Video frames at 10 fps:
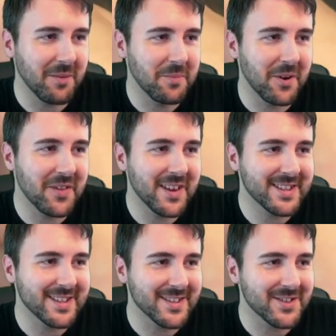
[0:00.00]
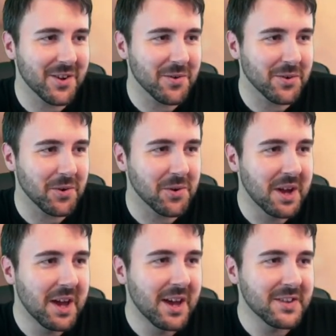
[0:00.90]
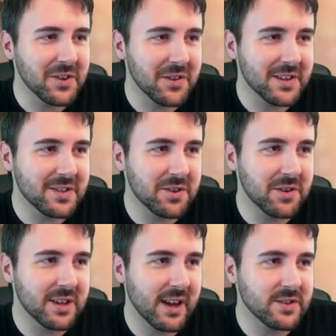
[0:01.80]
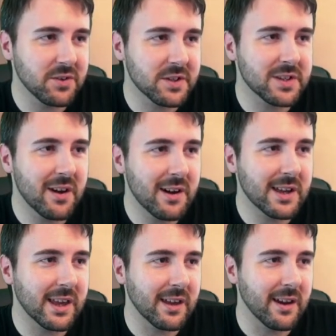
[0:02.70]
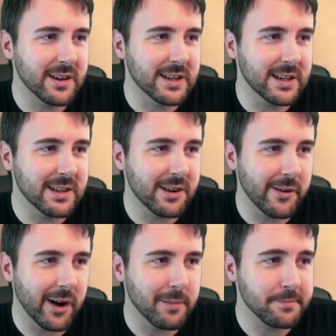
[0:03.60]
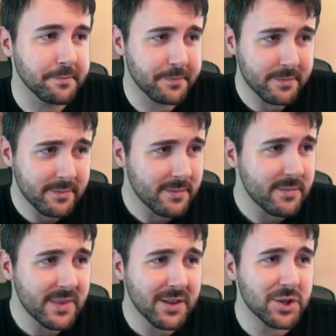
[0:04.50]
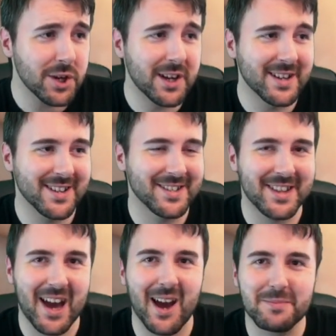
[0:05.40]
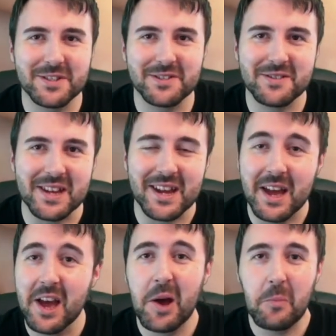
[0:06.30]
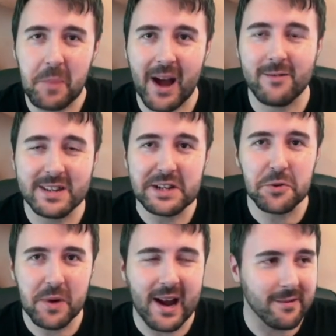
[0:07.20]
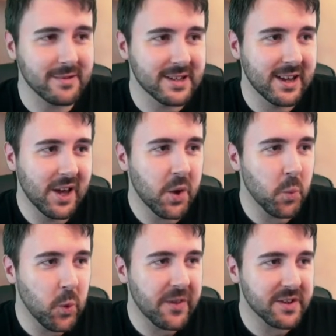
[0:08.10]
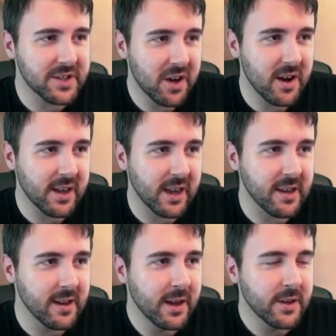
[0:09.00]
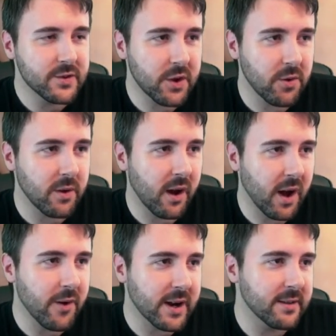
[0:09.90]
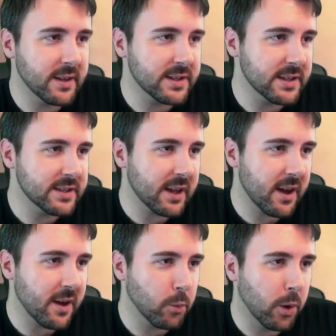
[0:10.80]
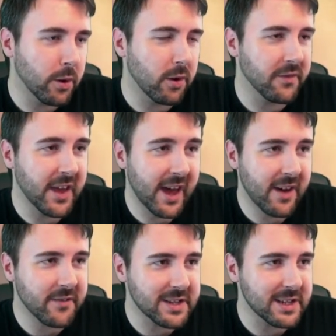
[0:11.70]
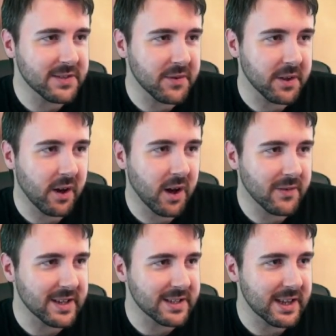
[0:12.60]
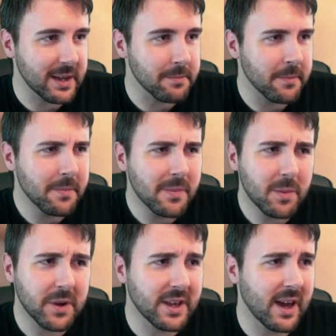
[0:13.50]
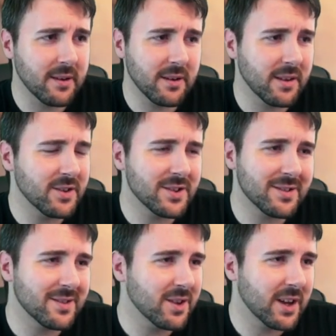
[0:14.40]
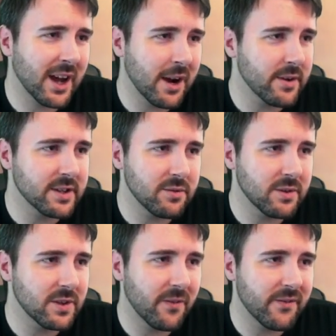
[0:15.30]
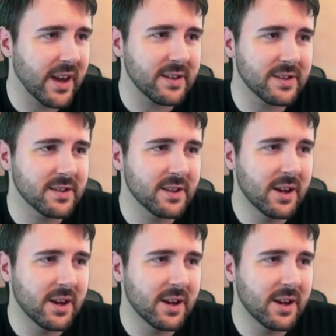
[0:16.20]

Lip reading: But this is so cool. So this dude has got a turkey underneath her arm, just absolutely bounding around with a turkey. So I reckon this is one of the hefties for the halfling team. But again, look, just the character in the face.